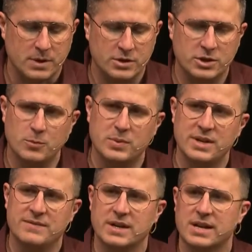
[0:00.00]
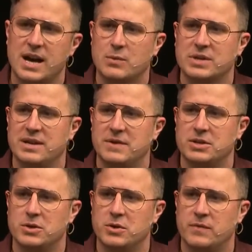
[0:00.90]
Do you believe that God would give it
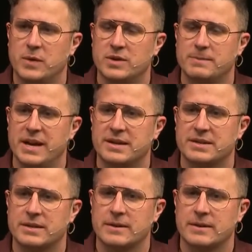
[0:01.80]
to you if it was best?